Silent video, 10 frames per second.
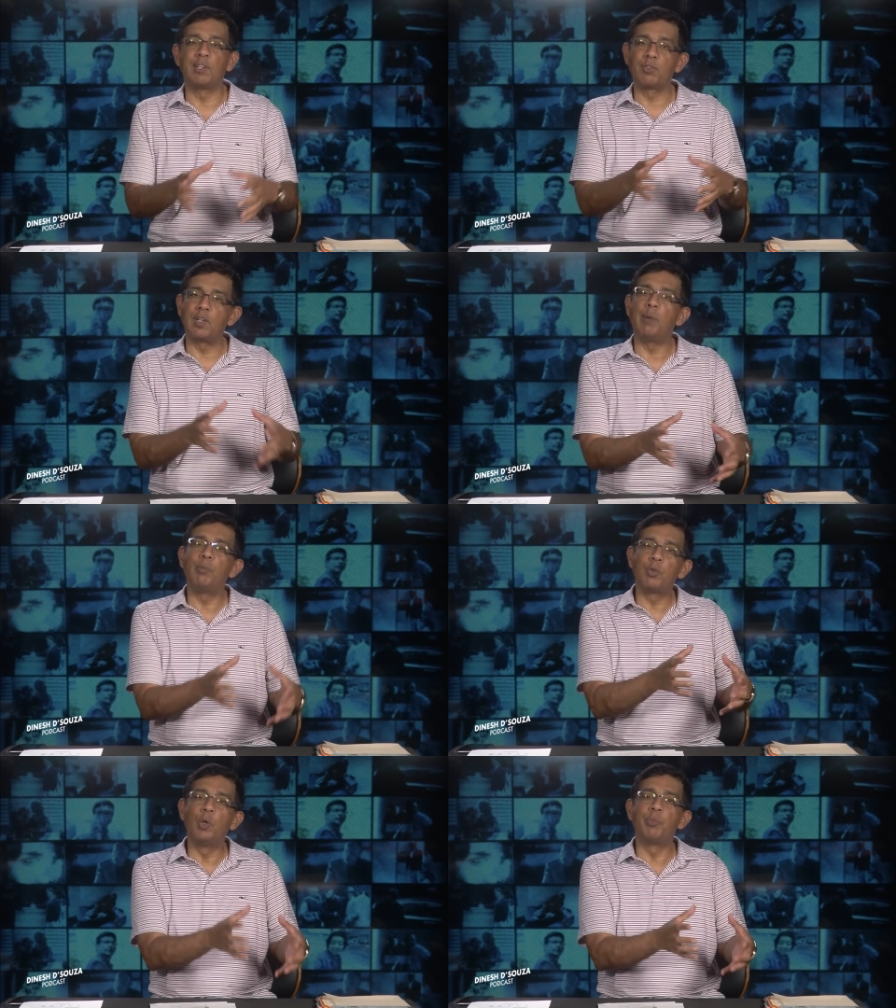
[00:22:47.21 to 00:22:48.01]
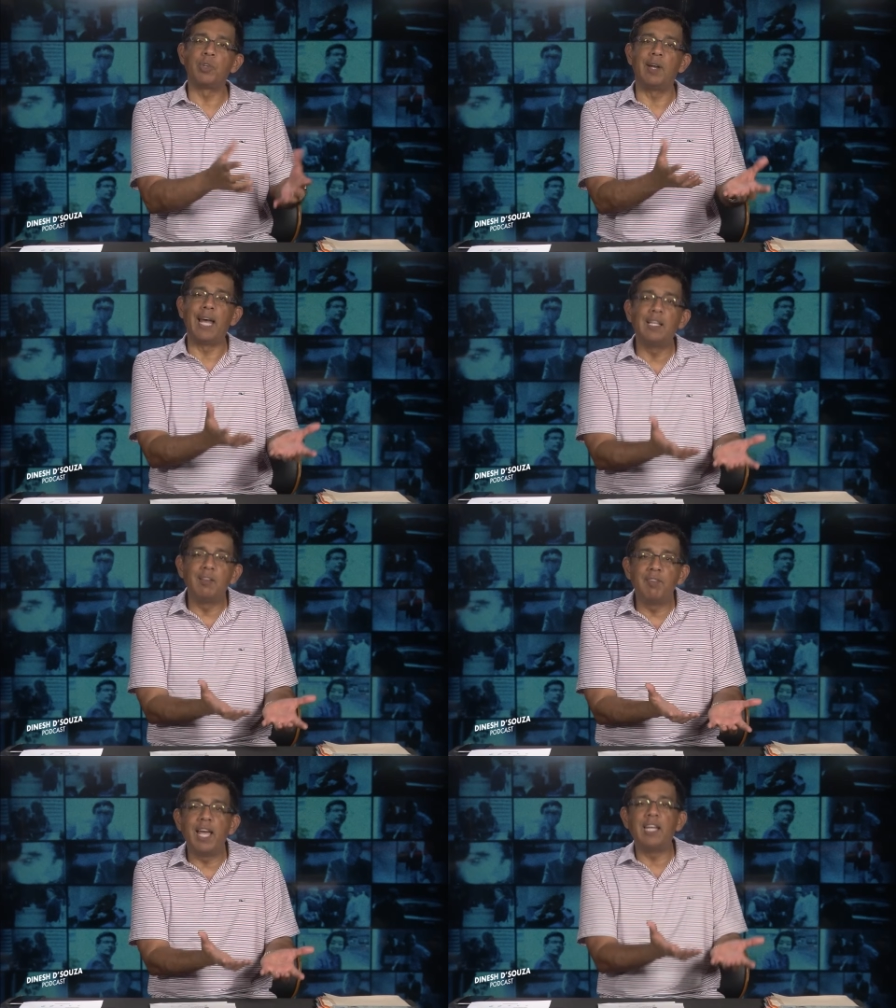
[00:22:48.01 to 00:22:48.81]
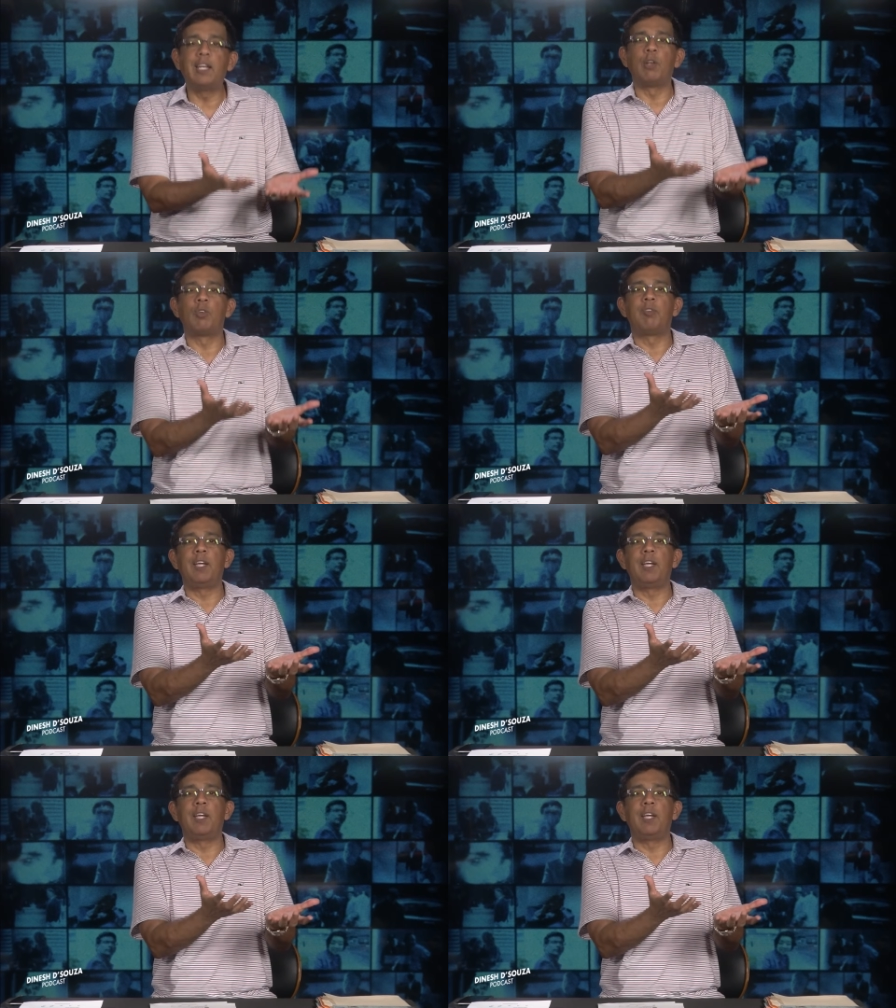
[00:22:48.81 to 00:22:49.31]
that some groups are elevated into